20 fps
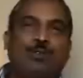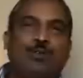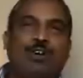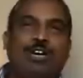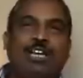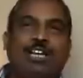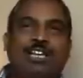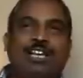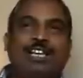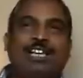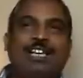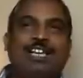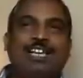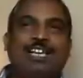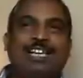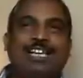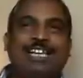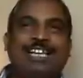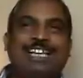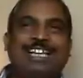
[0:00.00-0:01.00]
slowly?
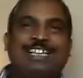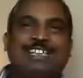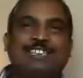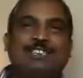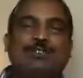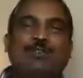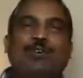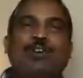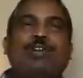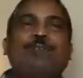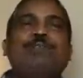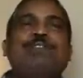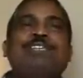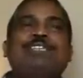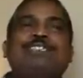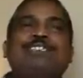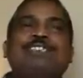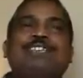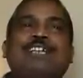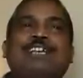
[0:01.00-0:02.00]
Slowly
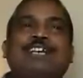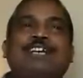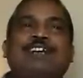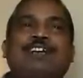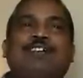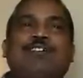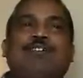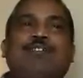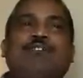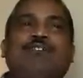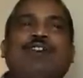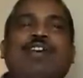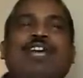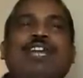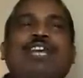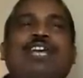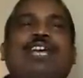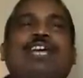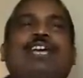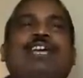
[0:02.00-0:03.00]
means
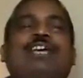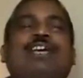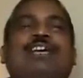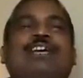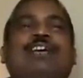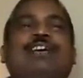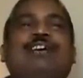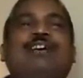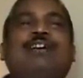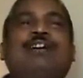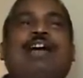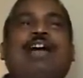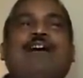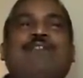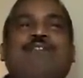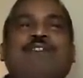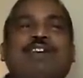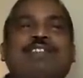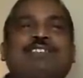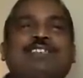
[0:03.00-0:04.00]
very
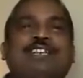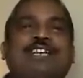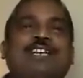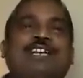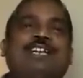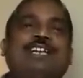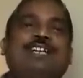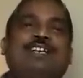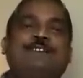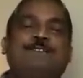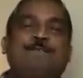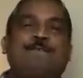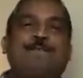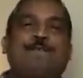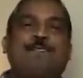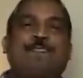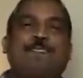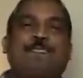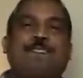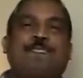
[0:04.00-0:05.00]
affectionately,
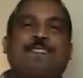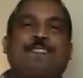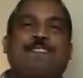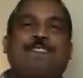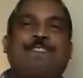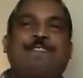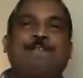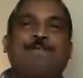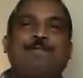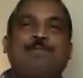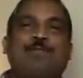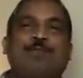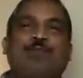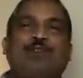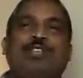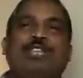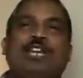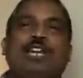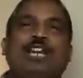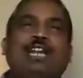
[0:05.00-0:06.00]

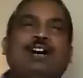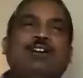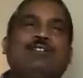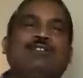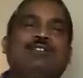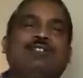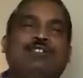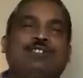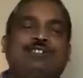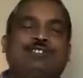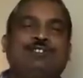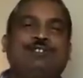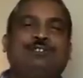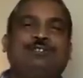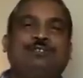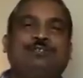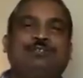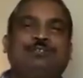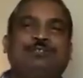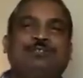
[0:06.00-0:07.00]
with love.
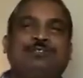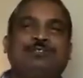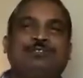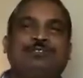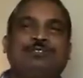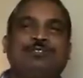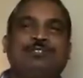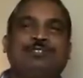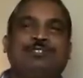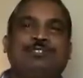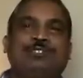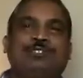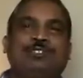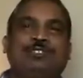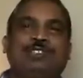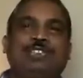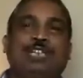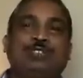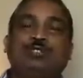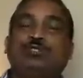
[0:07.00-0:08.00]

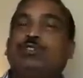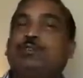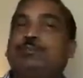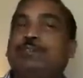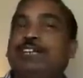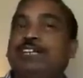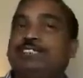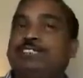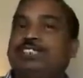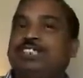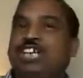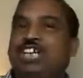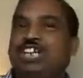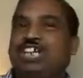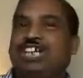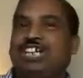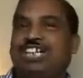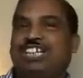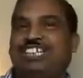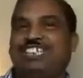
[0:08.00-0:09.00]
There should not be a
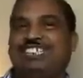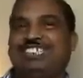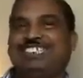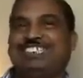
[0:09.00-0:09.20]
jerk.